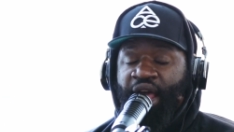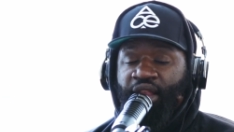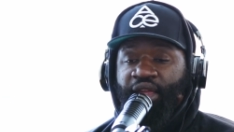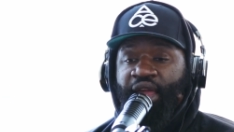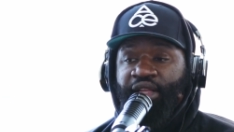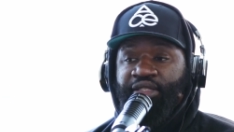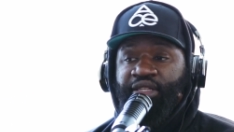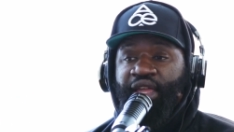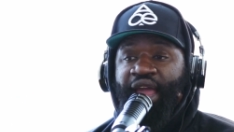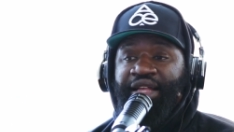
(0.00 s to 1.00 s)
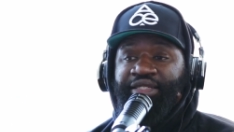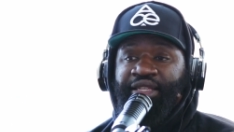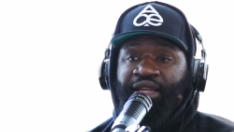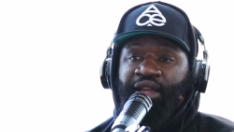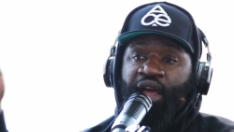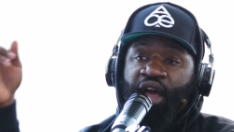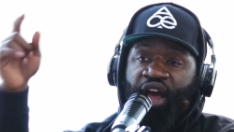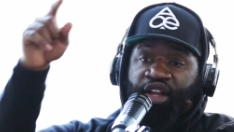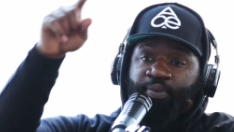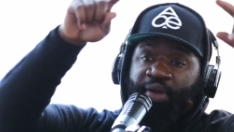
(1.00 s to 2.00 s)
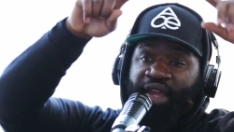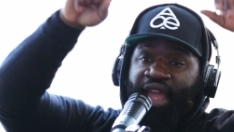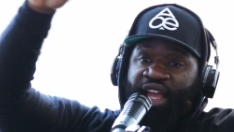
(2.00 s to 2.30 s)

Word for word: allocate to casting a big